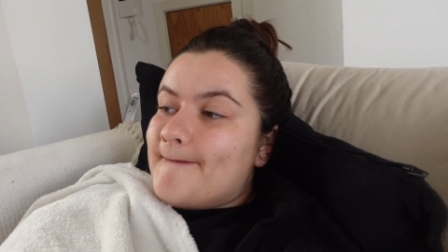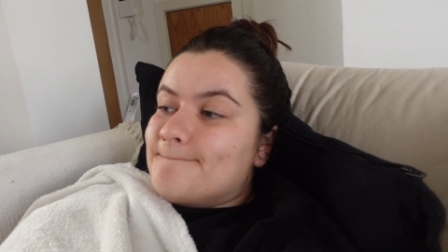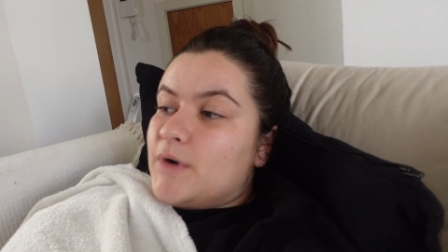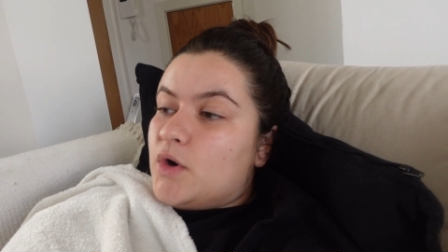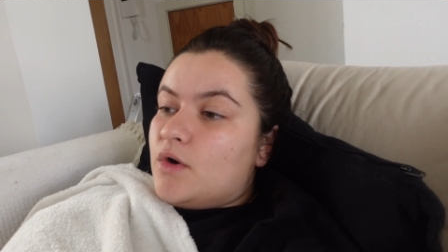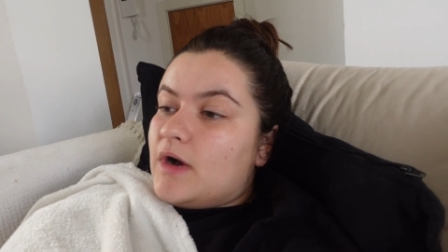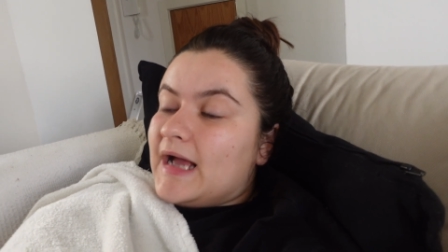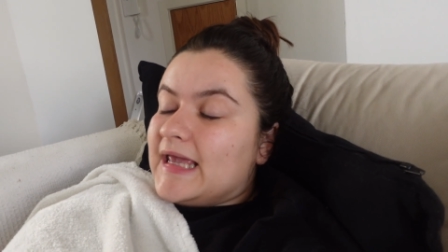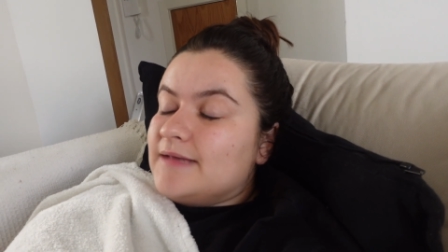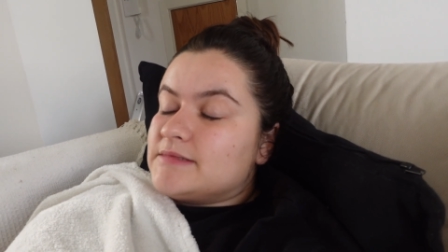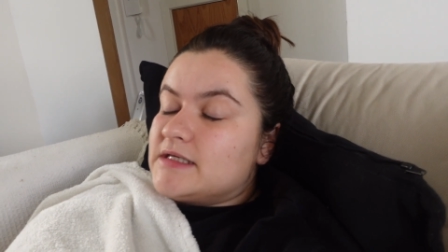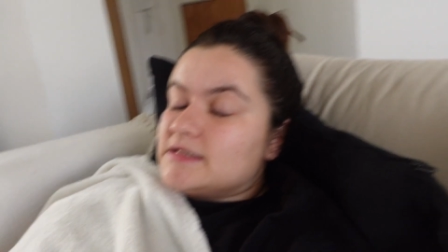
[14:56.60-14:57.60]
But I
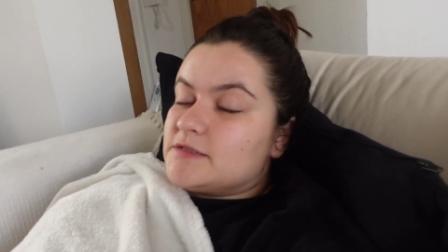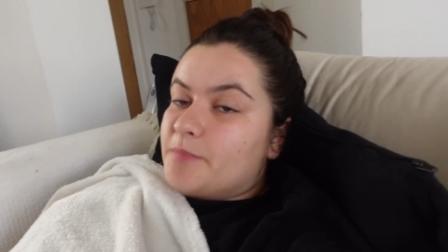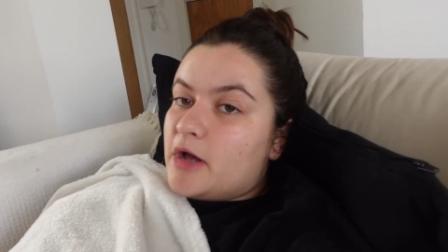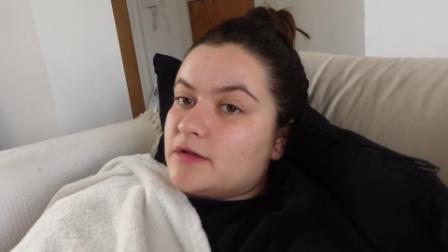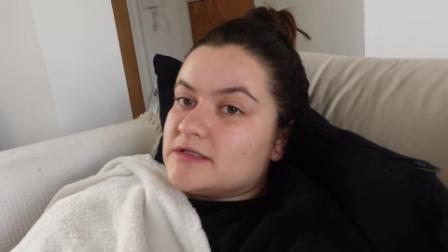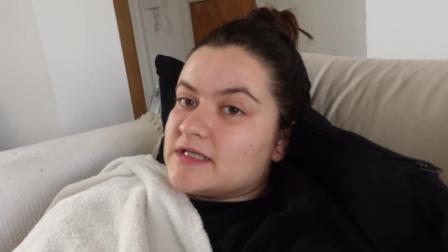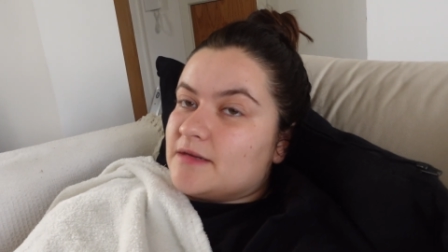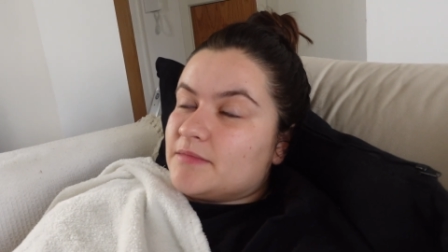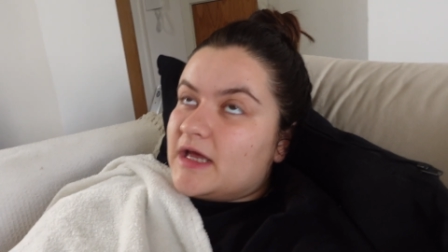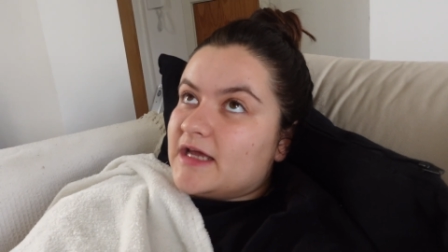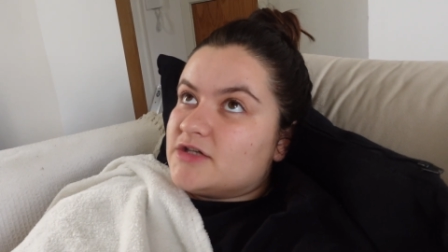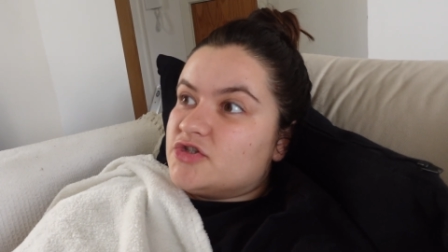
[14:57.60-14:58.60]
keep seeing spoilers and I'm
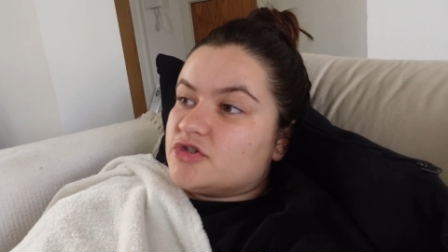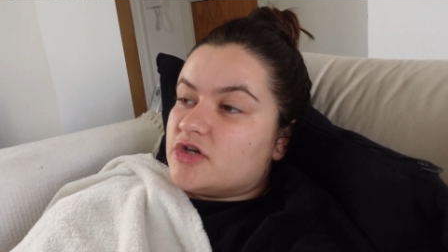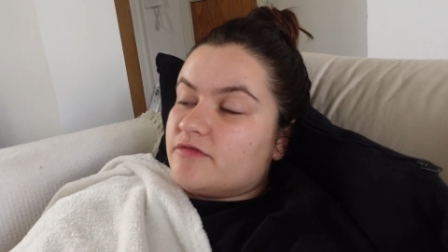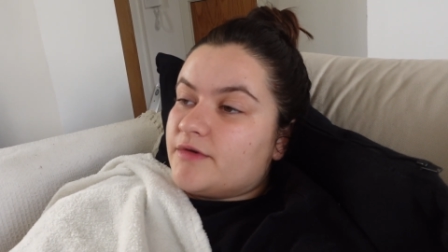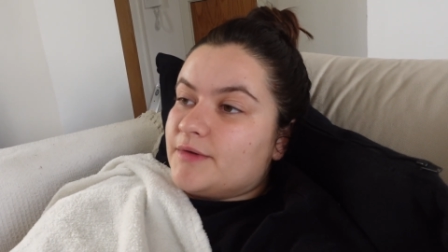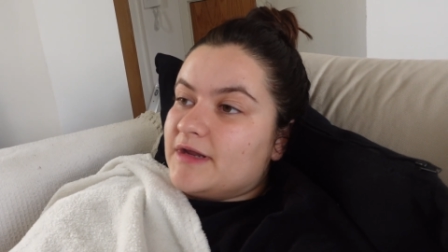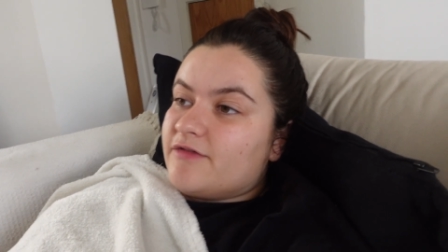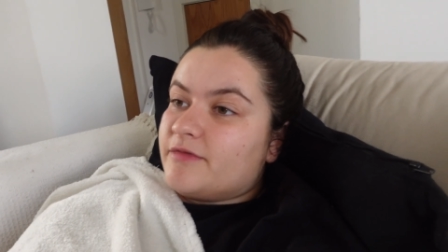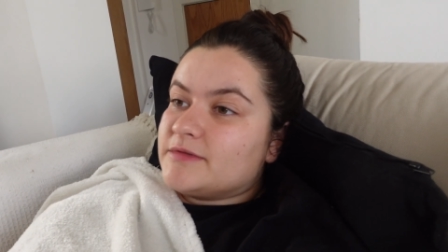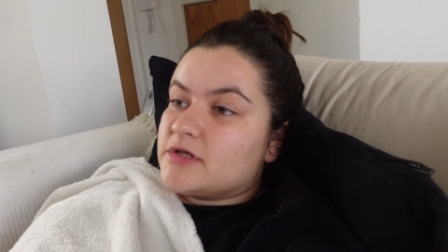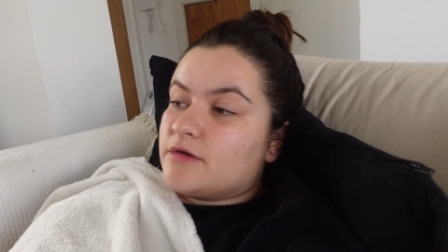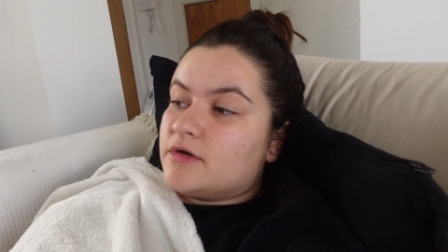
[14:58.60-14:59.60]
like, it's just going to ruin it for
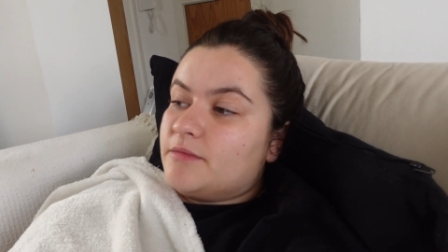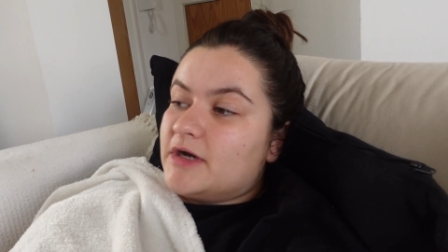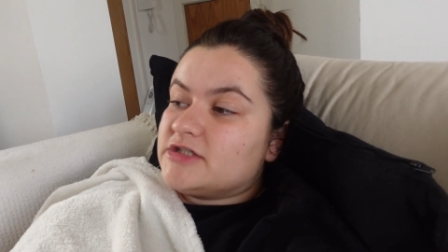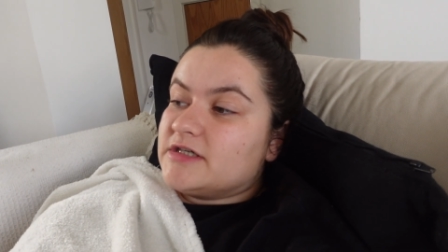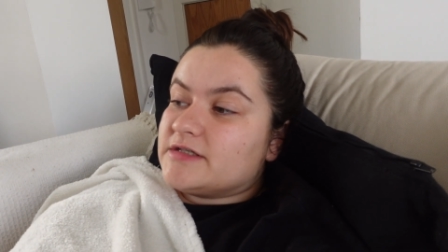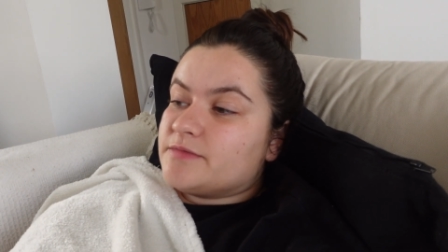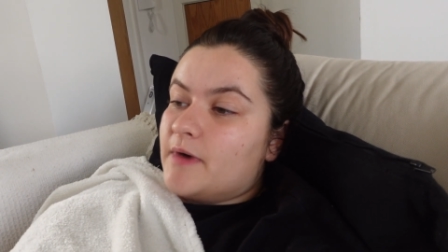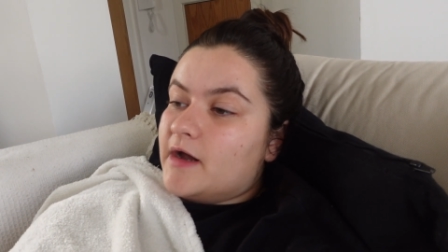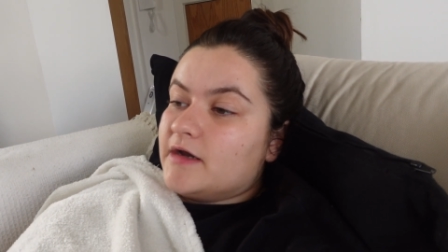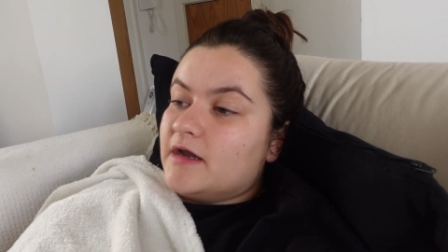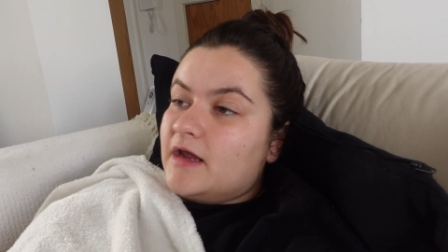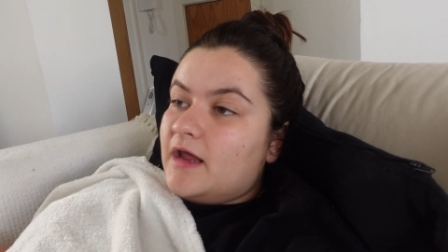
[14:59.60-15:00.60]
me. So I'm going to watch this
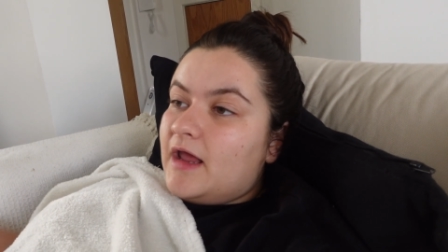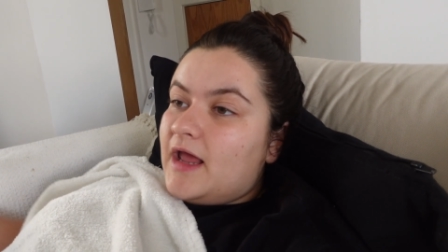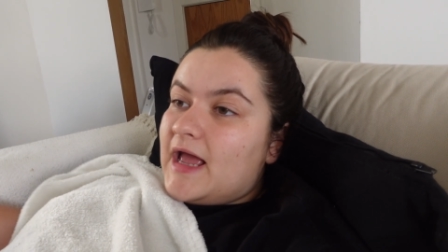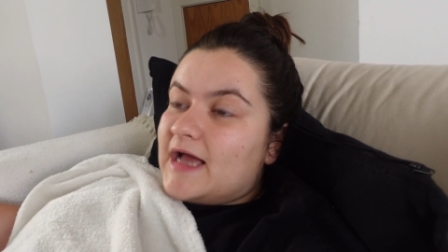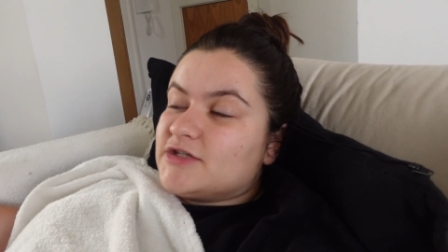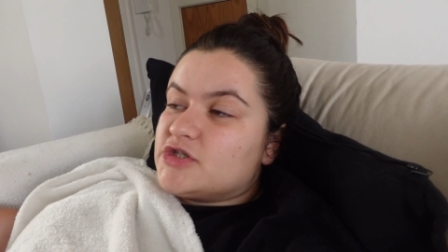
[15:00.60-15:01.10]
one and